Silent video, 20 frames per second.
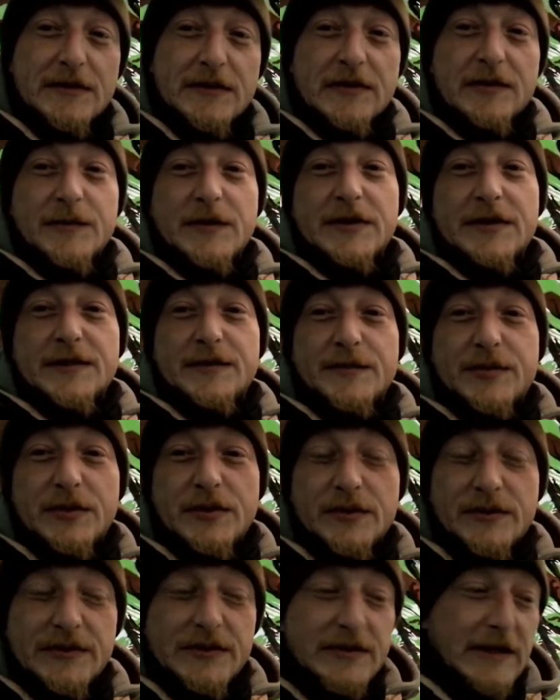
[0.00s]
I'm
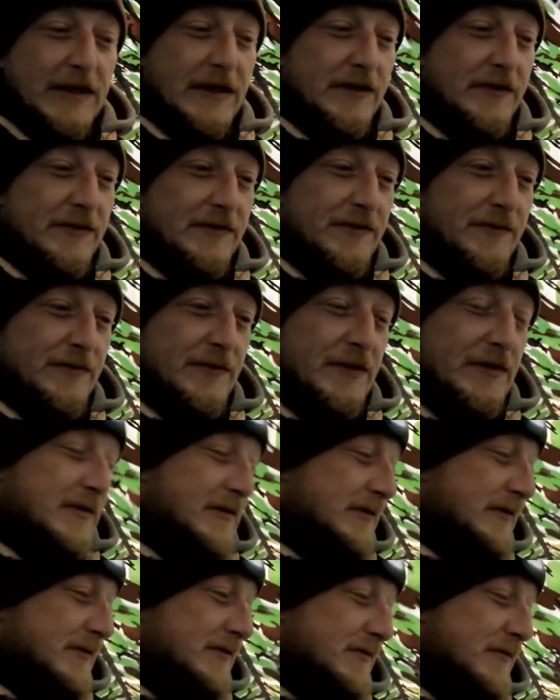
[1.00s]
unemployed, down as a
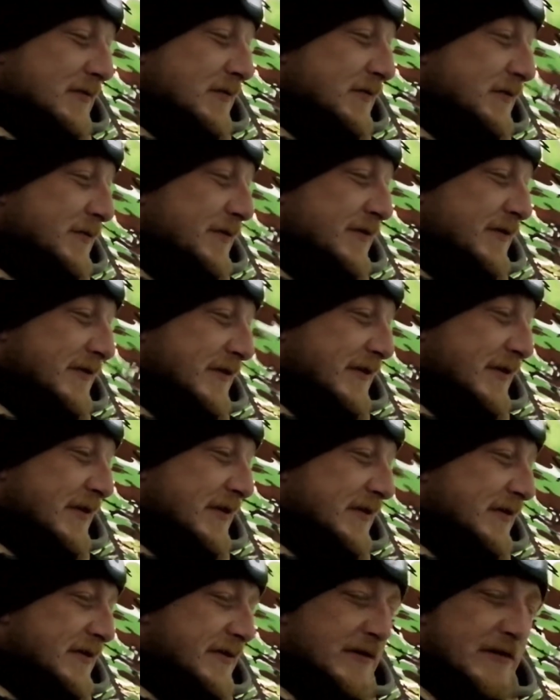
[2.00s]
mentally ill lunatic.